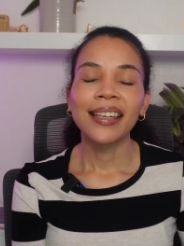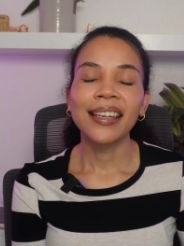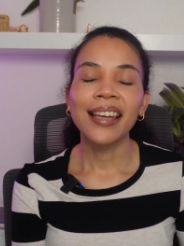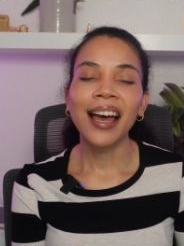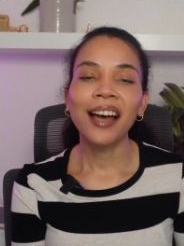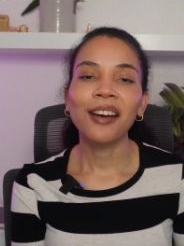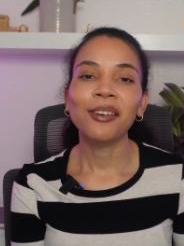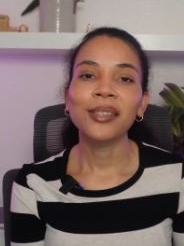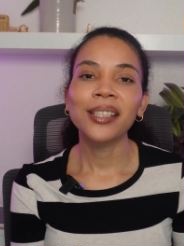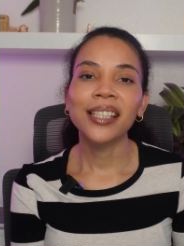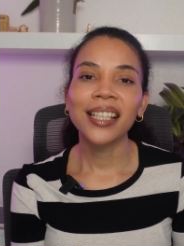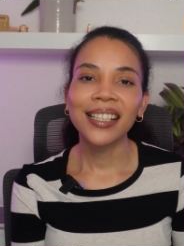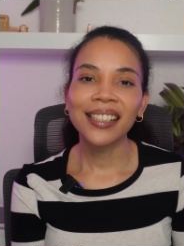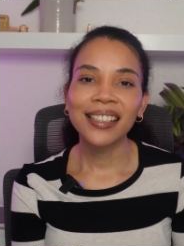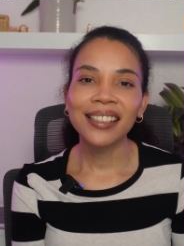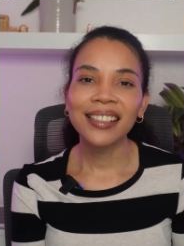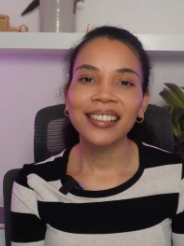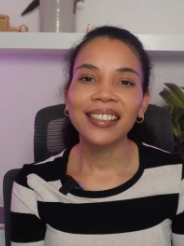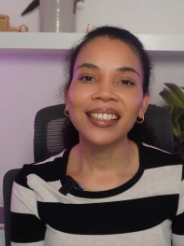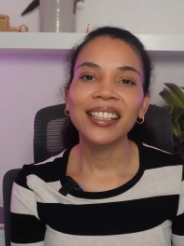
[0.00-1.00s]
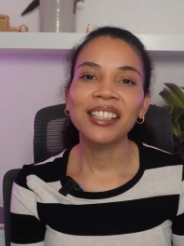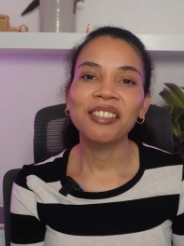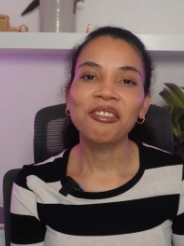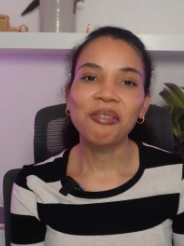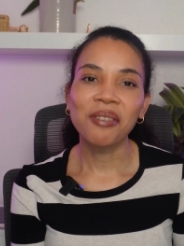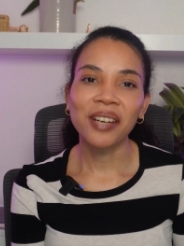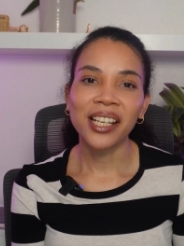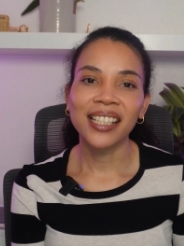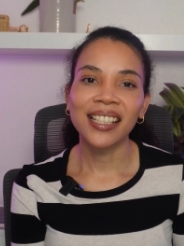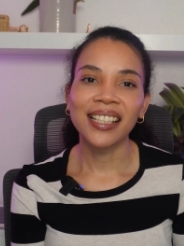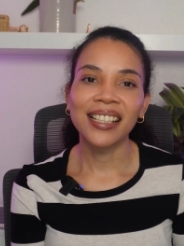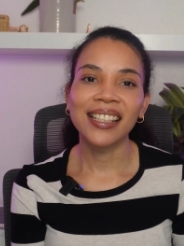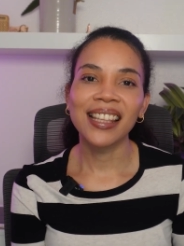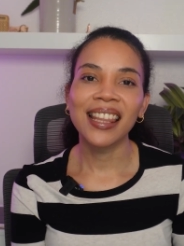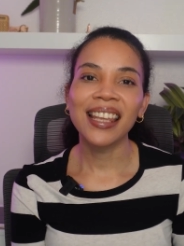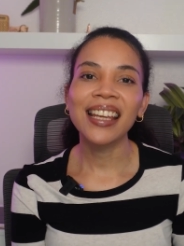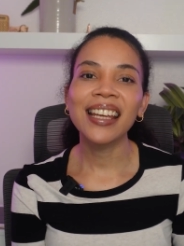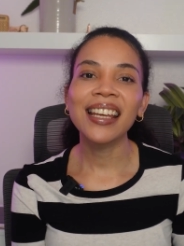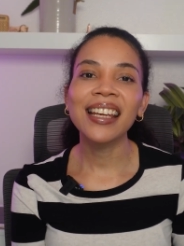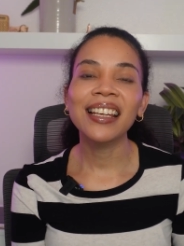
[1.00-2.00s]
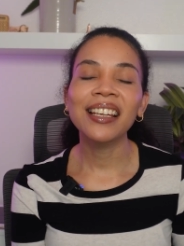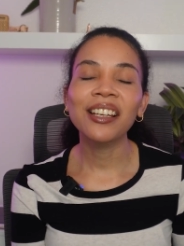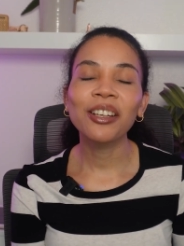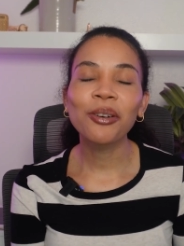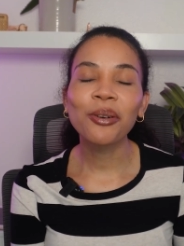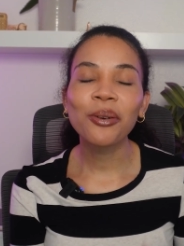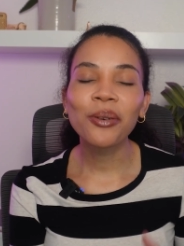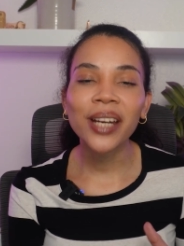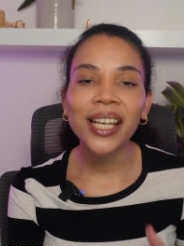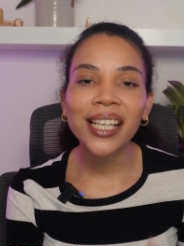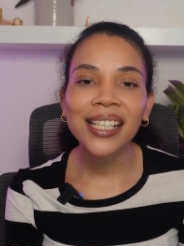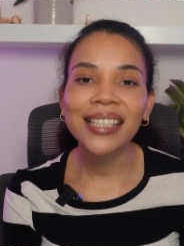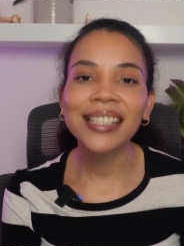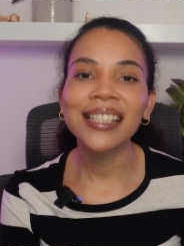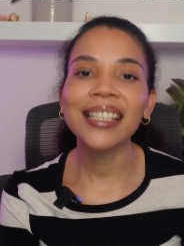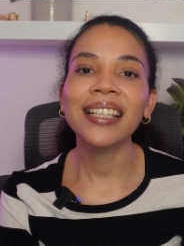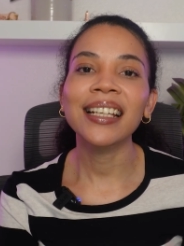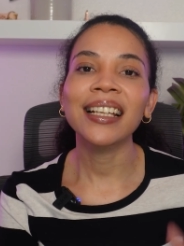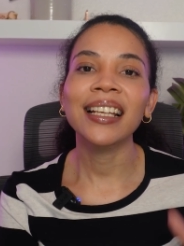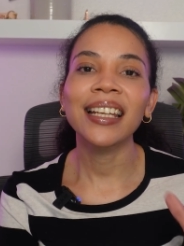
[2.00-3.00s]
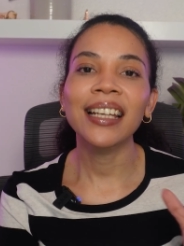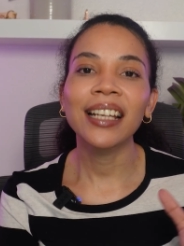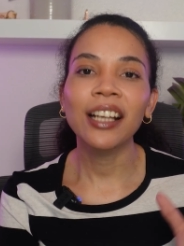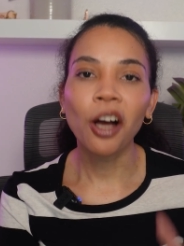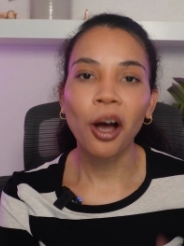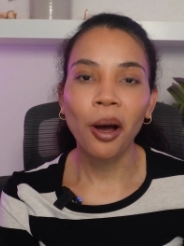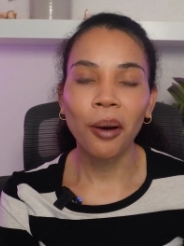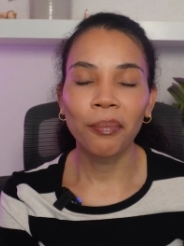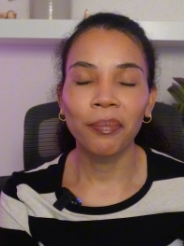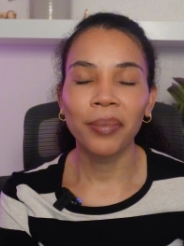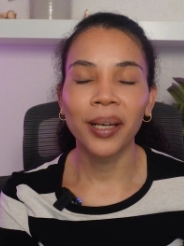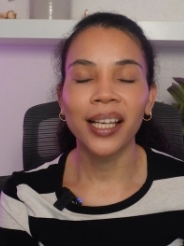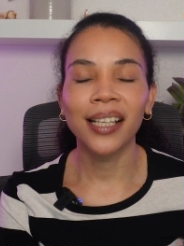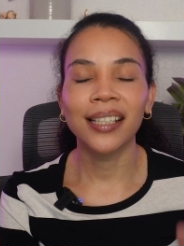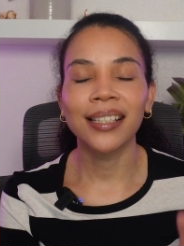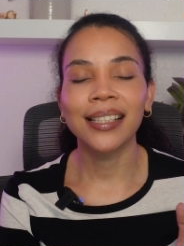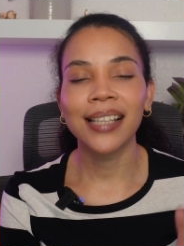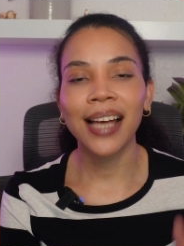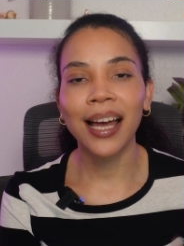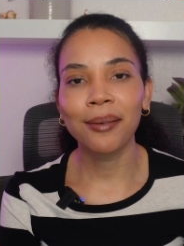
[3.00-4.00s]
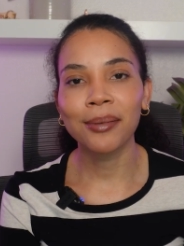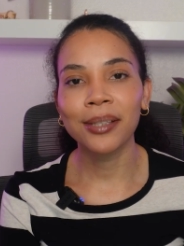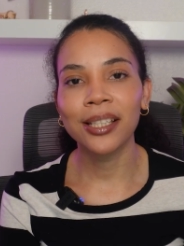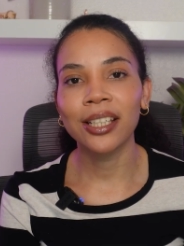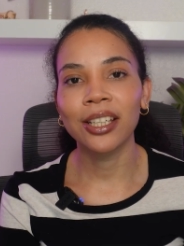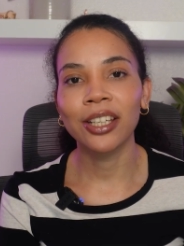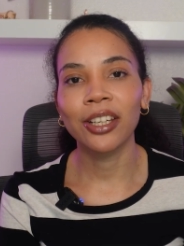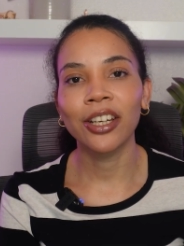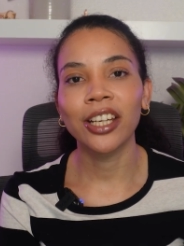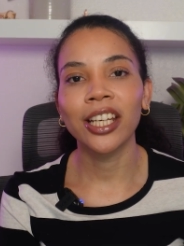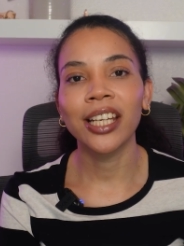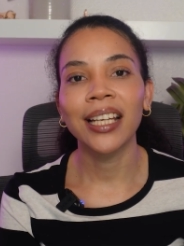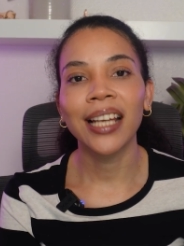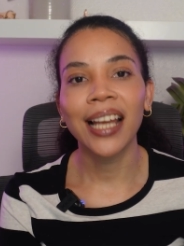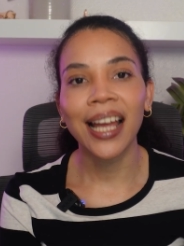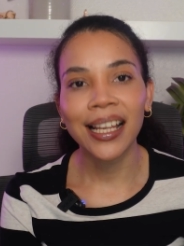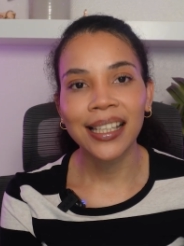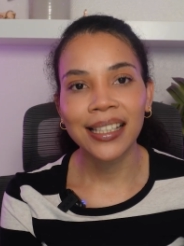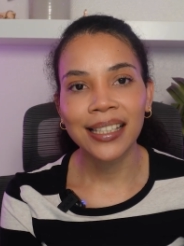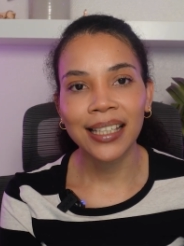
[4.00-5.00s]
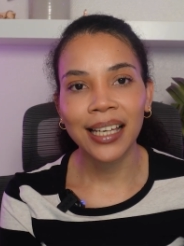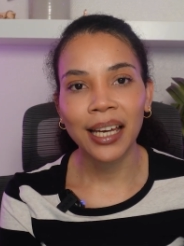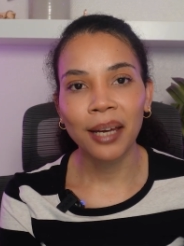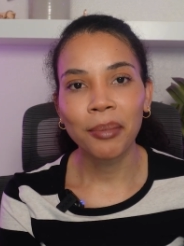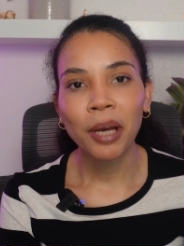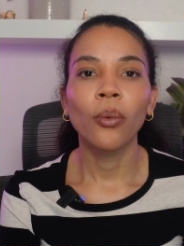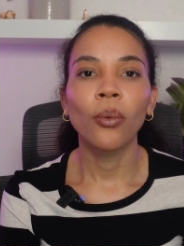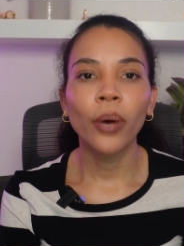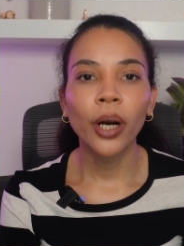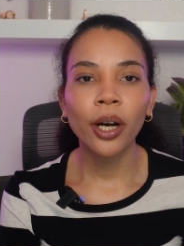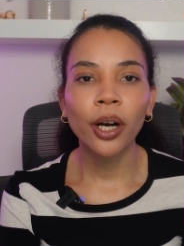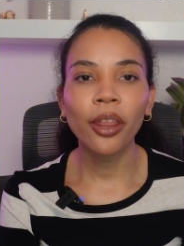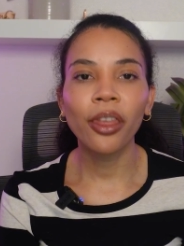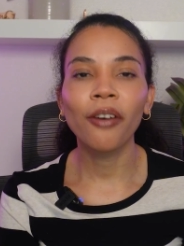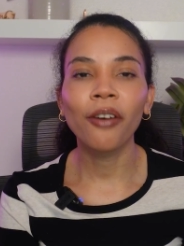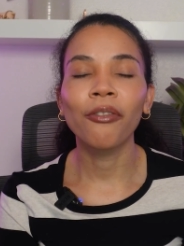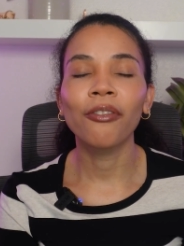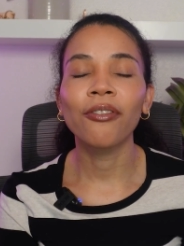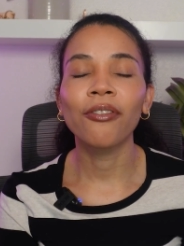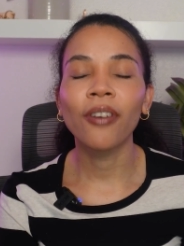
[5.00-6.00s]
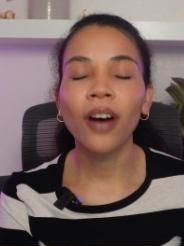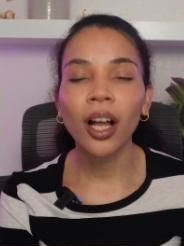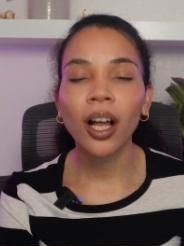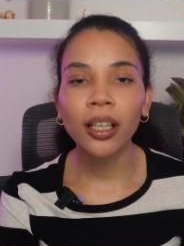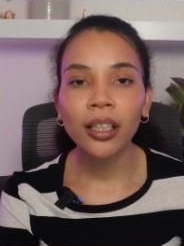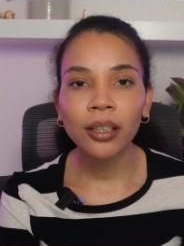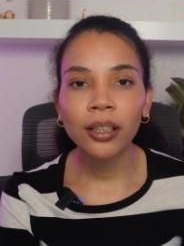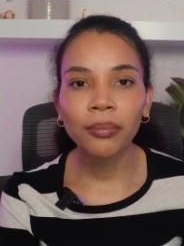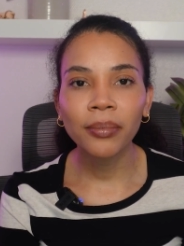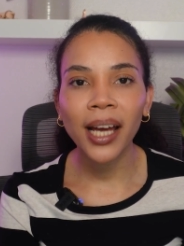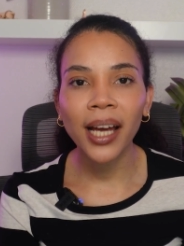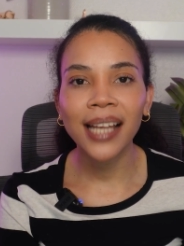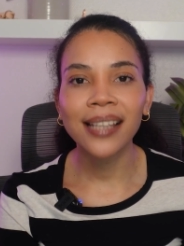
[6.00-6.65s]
Now, Sentinel addresses the increasingly complex cybersecurity landscape where the volume